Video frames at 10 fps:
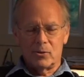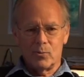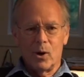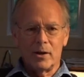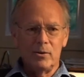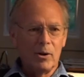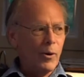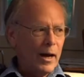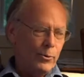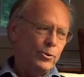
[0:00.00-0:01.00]
One, you know
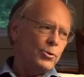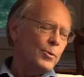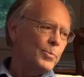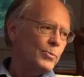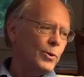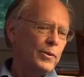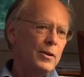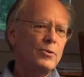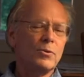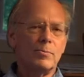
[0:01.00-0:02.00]
how to interpret what the
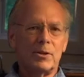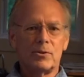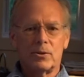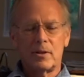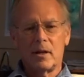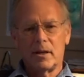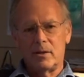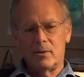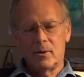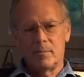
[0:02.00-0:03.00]
instruments are telling
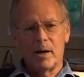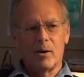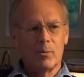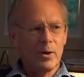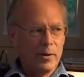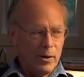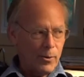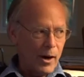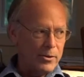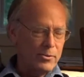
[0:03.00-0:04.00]
you about where the
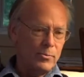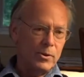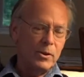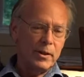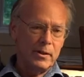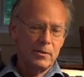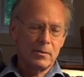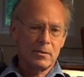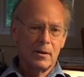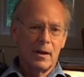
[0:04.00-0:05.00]
horizon really is.
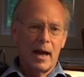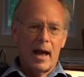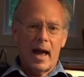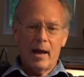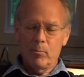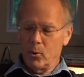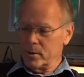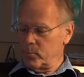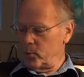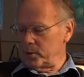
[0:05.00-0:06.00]
And more
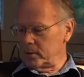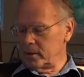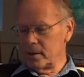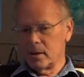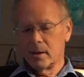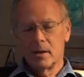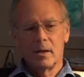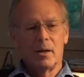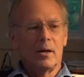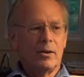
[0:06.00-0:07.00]
importantly,
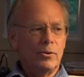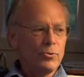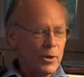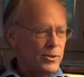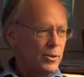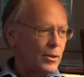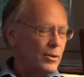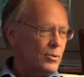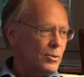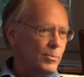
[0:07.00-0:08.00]
you trust the
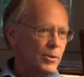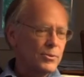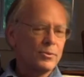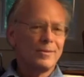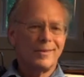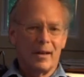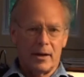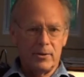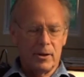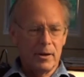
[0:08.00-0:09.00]
instruments, not
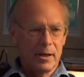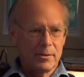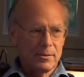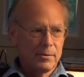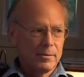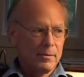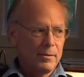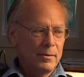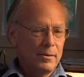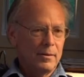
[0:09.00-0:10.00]
your guts.
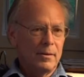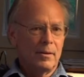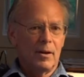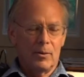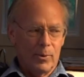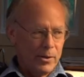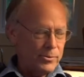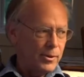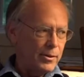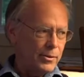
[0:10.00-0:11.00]
Otherwise
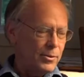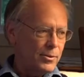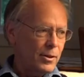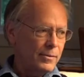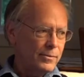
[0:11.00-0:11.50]
you'll kill yourself.